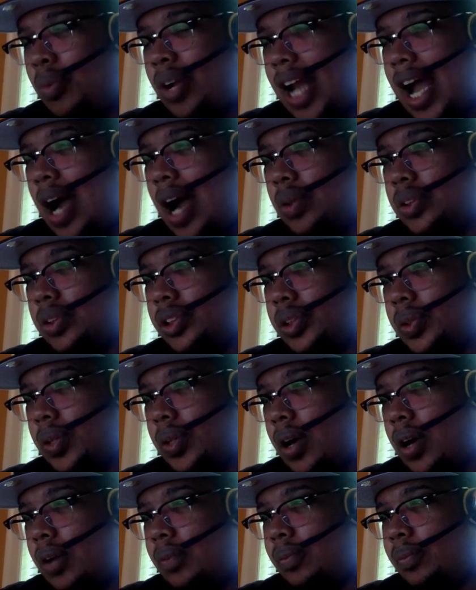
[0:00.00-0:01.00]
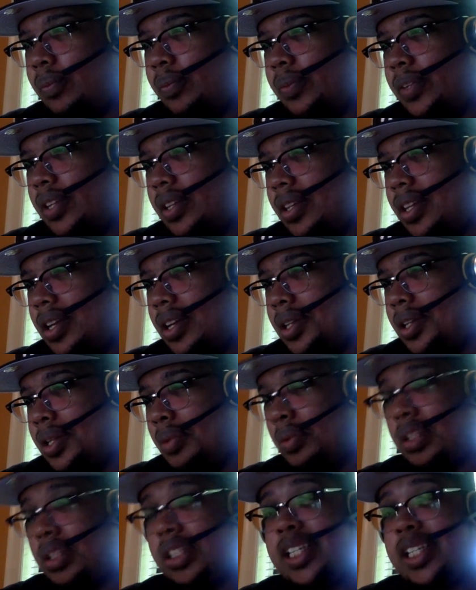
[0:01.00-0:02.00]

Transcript: out to um the the release